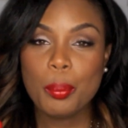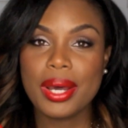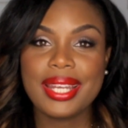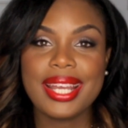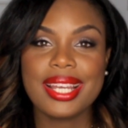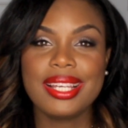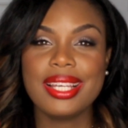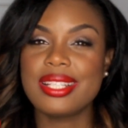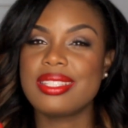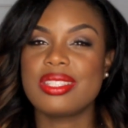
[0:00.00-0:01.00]
but it,
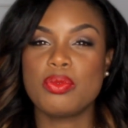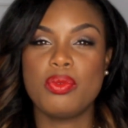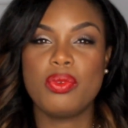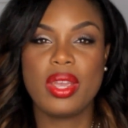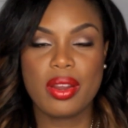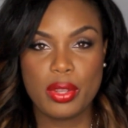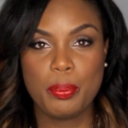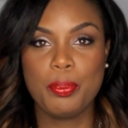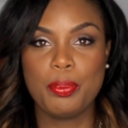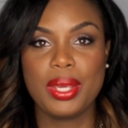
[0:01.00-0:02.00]
it's very
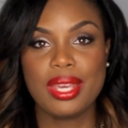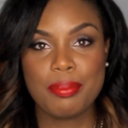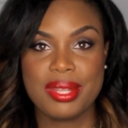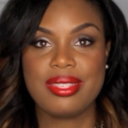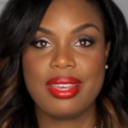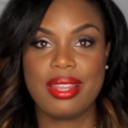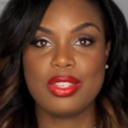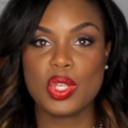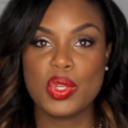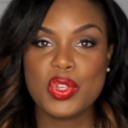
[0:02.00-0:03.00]
pigmented.
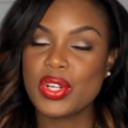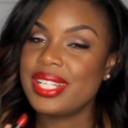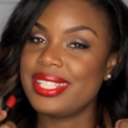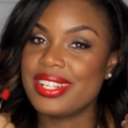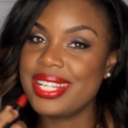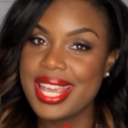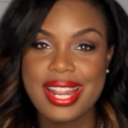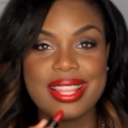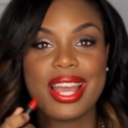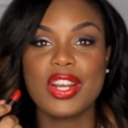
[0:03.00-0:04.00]
So you're you're
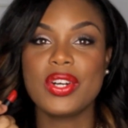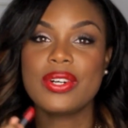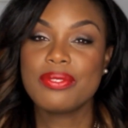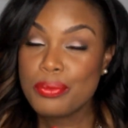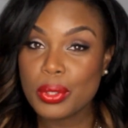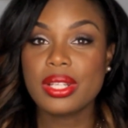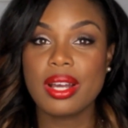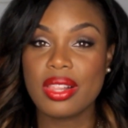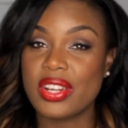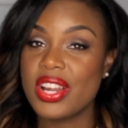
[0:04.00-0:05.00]
getting that co full
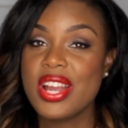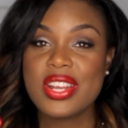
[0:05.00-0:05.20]
color.